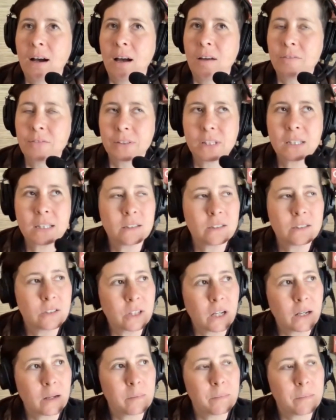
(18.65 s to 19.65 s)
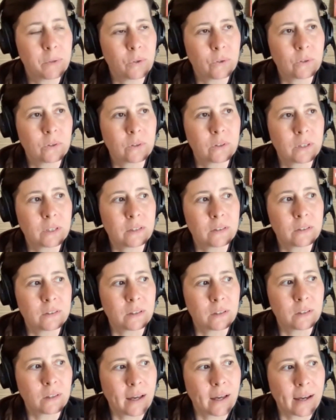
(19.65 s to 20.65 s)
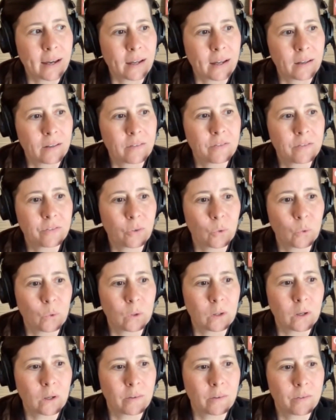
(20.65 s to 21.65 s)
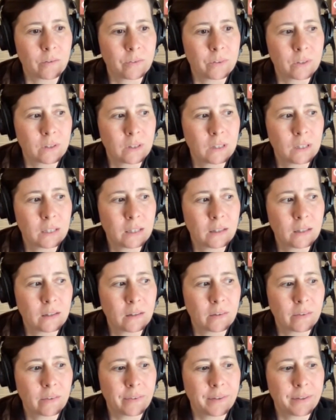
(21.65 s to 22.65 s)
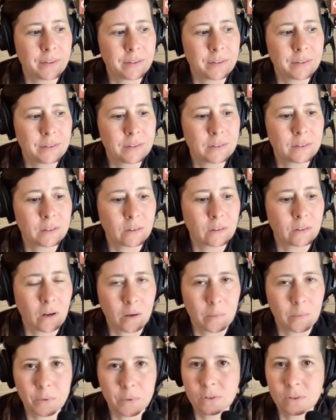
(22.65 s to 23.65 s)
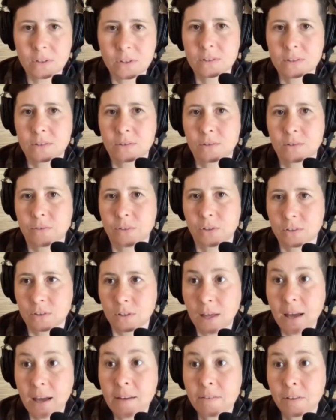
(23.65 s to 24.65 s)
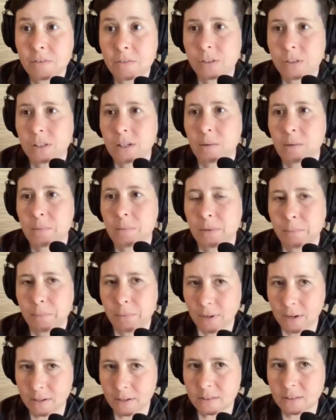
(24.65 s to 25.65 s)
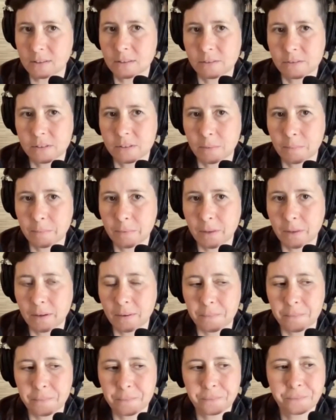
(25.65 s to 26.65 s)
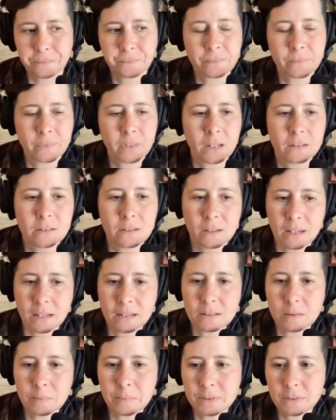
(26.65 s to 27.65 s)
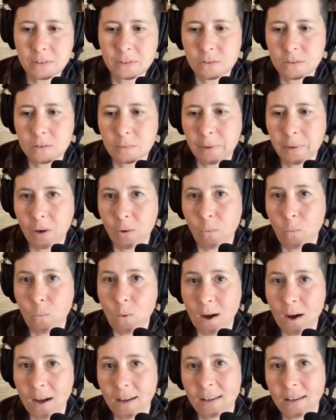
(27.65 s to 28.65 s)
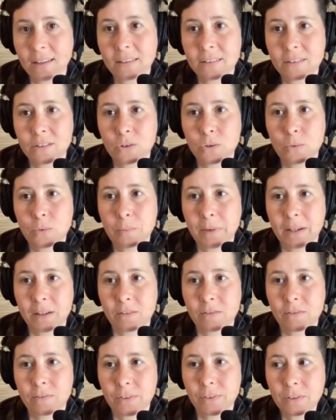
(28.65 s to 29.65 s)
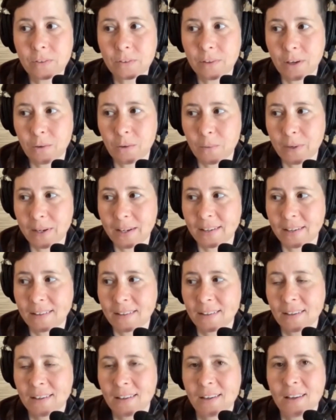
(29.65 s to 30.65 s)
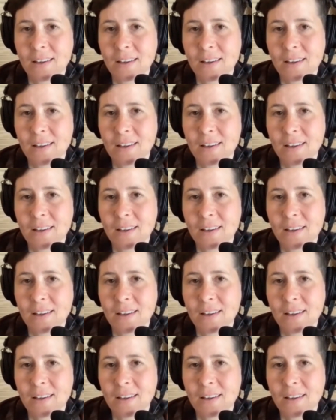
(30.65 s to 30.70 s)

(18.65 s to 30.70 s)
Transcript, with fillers: I feel like this giant boulder is alive, or I feel like this incredible crystal feels alive. I feel like I'm in the presence of something. Today's episode is about why you might feel that way